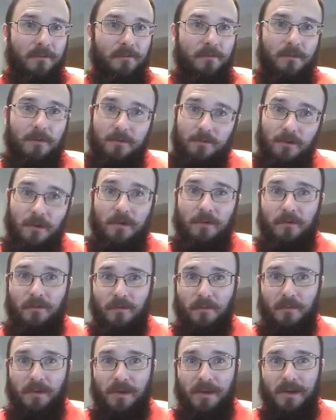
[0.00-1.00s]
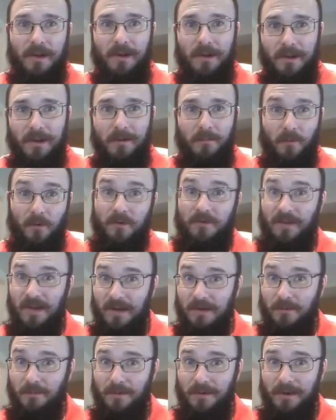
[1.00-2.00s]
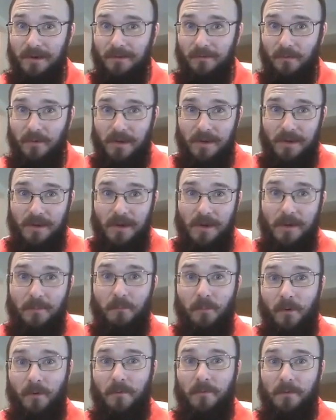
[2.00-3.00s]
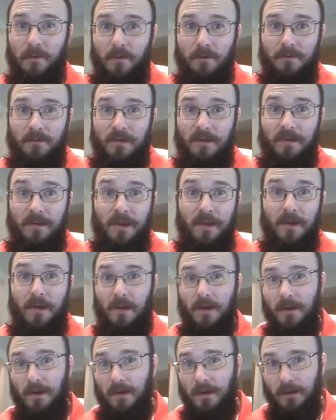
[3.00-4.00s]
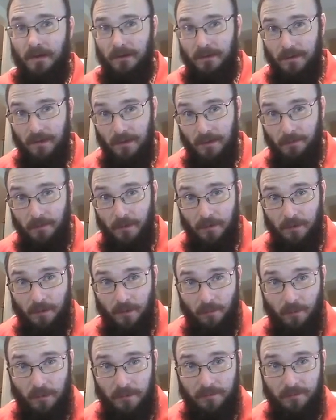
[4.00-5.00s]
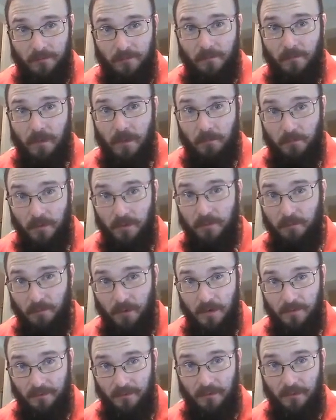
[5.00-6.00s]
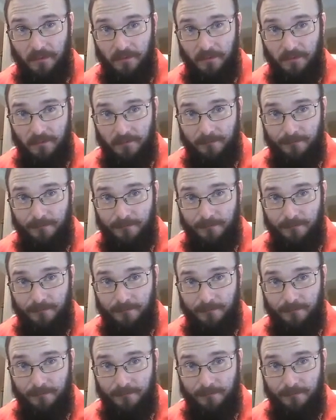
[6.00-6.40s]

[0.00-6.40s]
We'll try to do something a little more tangible next week. But until then, think about how awesome Pierce Brosnan is.